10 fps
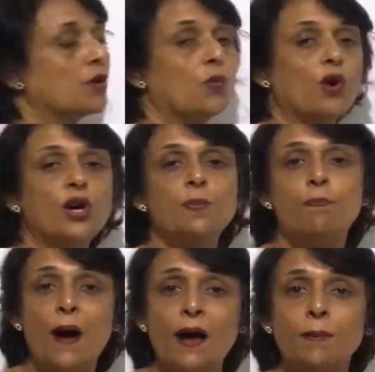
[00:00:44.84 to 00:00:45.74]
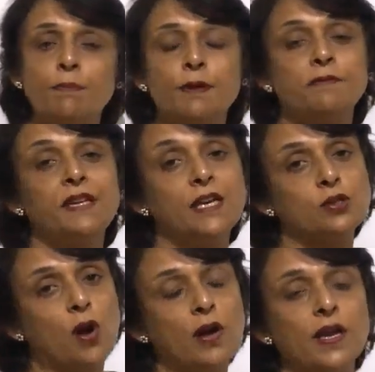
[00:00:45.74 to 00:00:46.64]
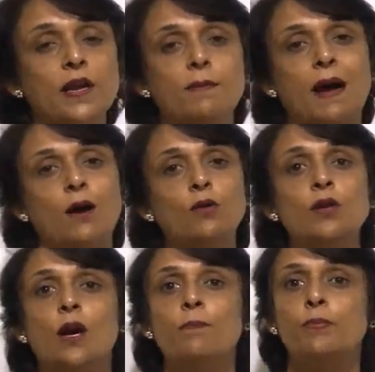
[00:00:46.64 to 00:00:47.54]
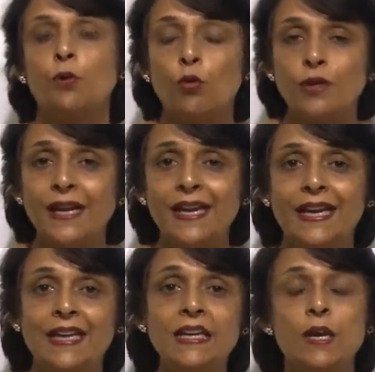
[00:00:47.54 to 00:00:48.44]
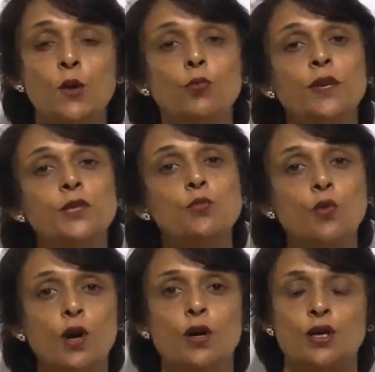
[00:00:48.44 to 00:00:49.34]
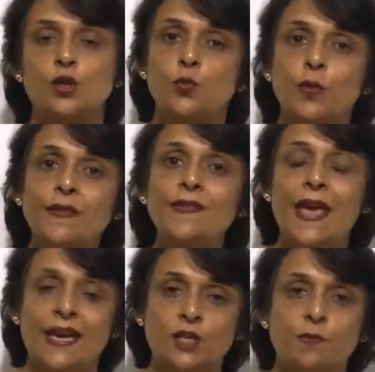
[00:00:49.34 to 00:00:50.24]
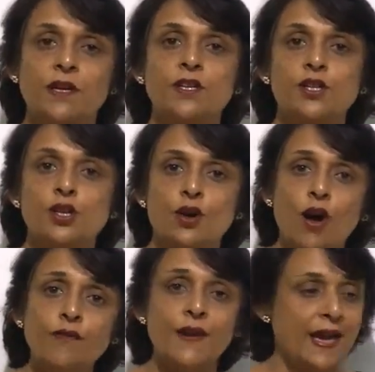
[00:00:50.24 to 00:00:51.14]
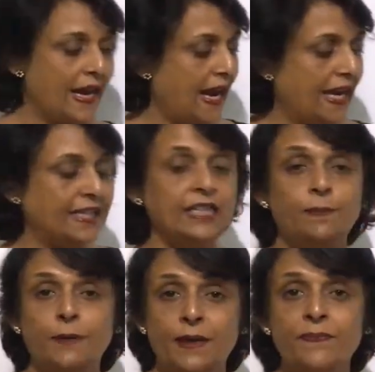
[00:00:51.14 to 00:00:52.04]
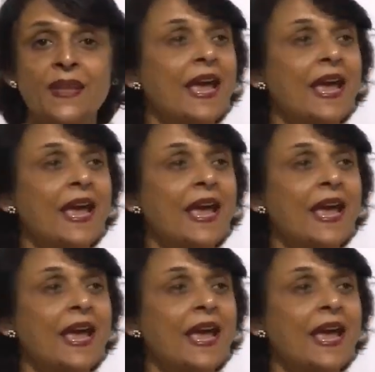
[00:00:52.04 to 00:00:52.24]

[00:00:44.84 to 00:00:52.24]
the word pump, we are talking about a protein which works with expenditure of ATP.